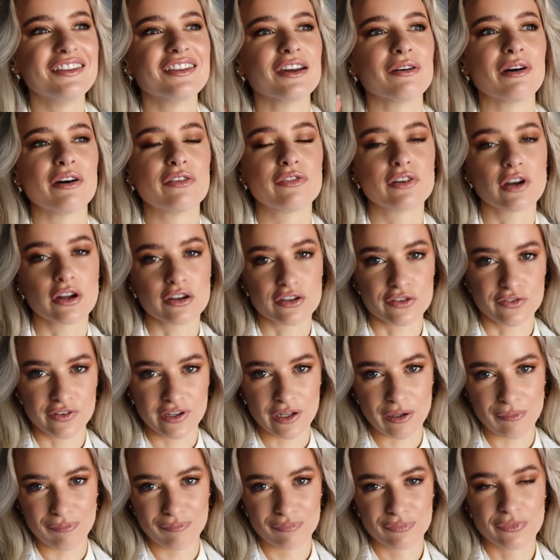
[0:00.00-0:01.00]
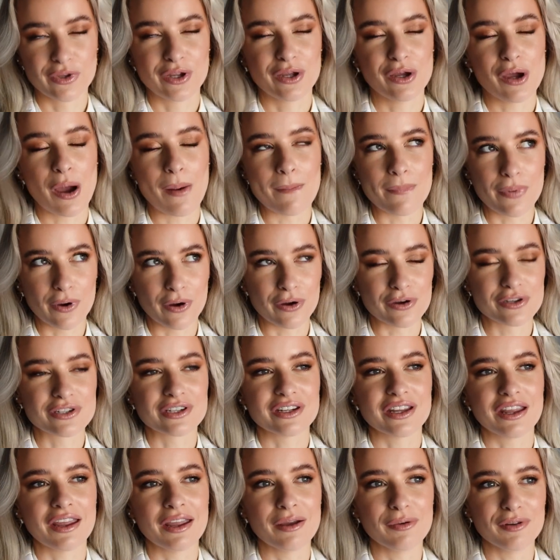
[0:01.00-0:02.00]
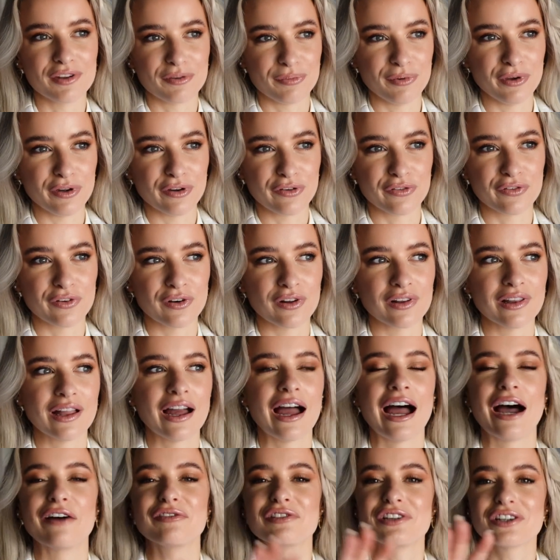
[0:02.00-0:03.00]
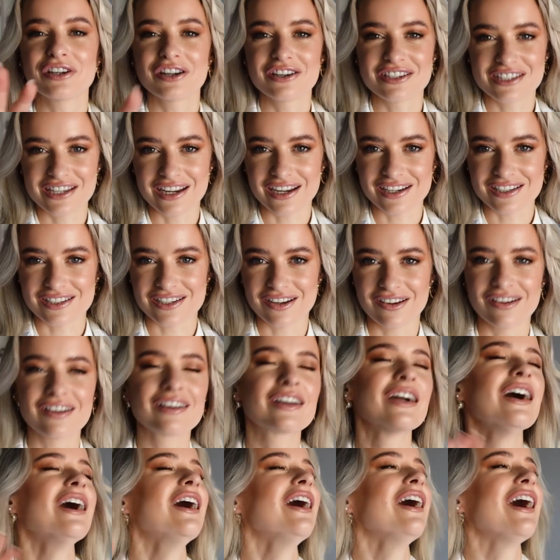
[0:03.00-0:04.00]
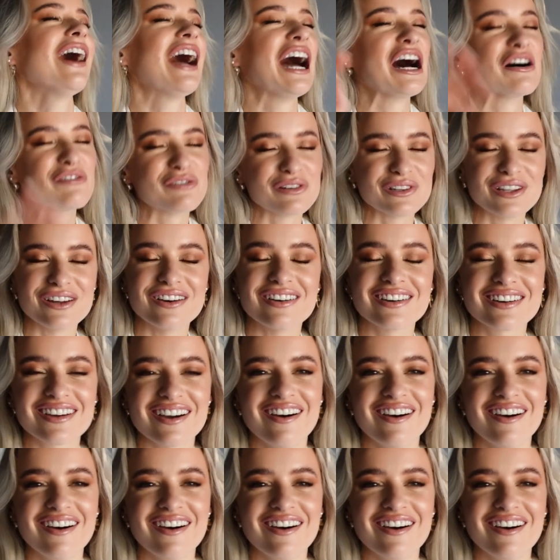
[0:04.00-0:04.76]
so I forgot to film but it was beautiful have a look on TikTok have a look